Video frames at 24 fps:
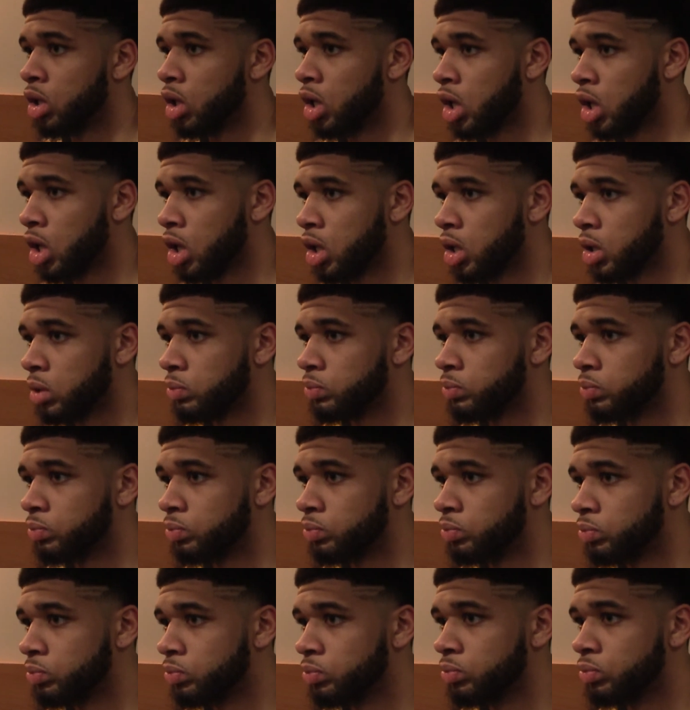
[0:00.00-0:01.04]
I
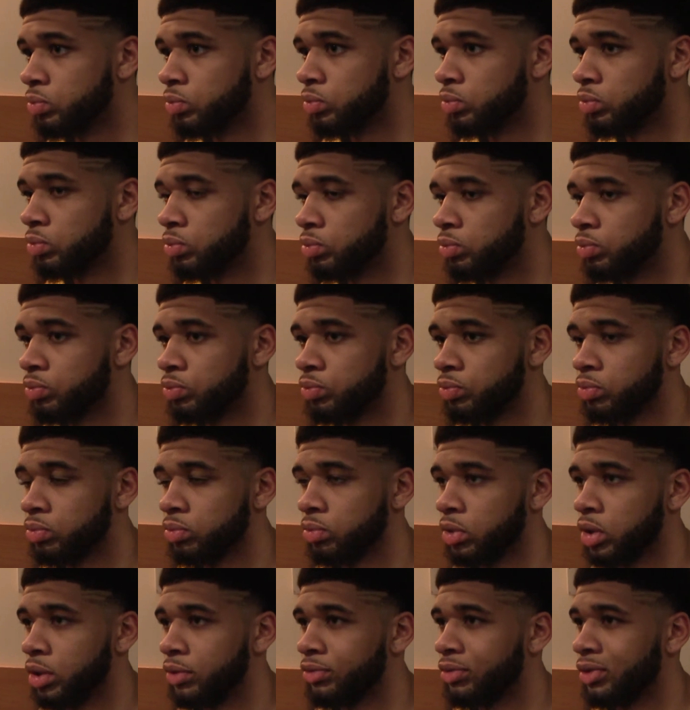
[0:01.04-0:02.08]

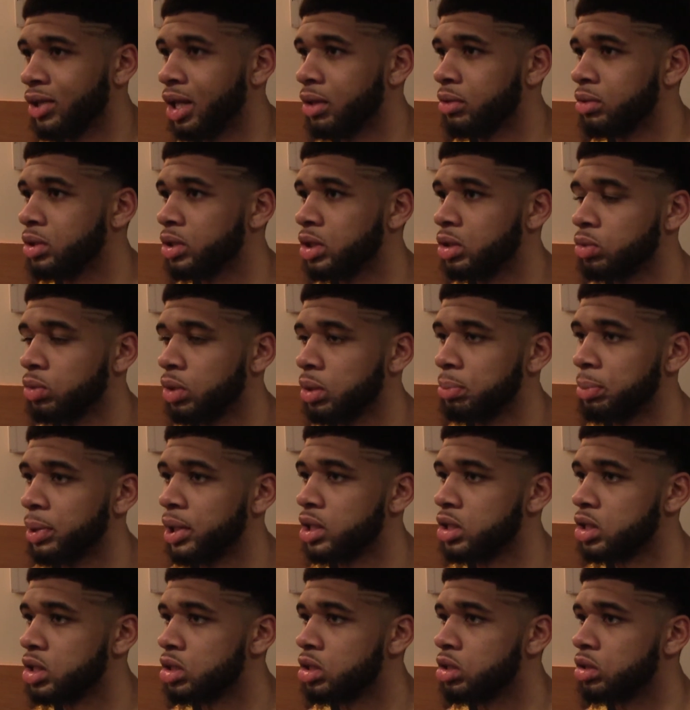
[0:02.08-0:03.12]
feel like we just weren't
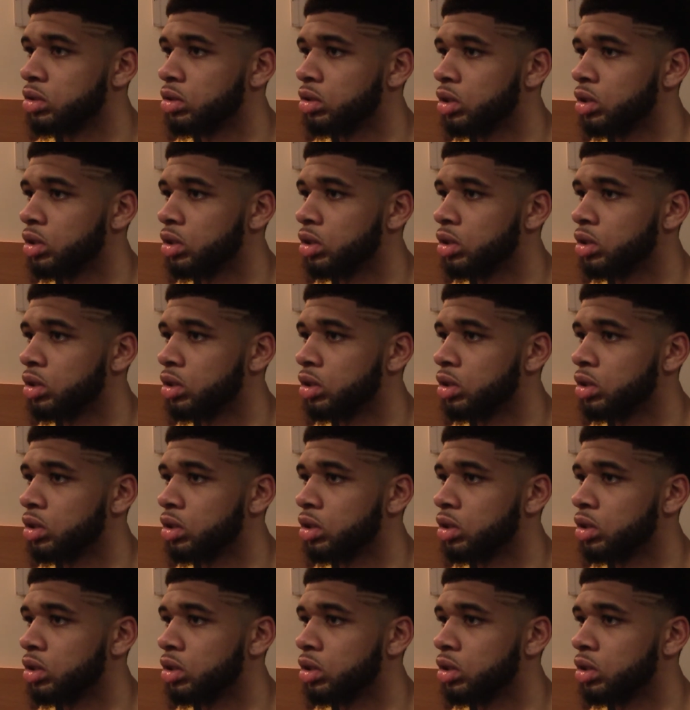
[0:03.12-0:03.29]
patient.